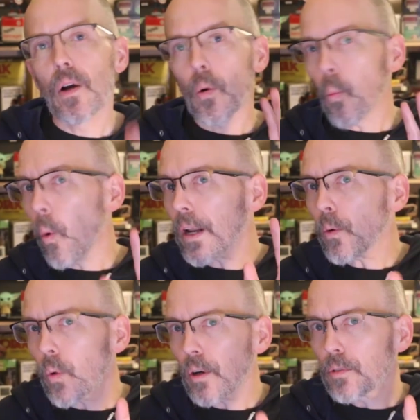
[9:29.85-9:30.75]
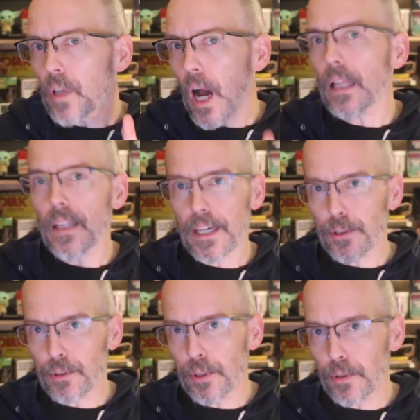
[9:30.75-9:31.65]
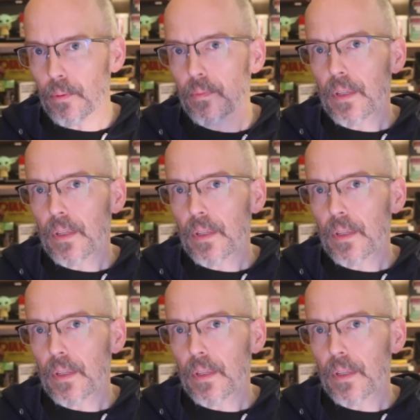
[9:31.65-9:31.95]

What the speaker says: What it will not let you do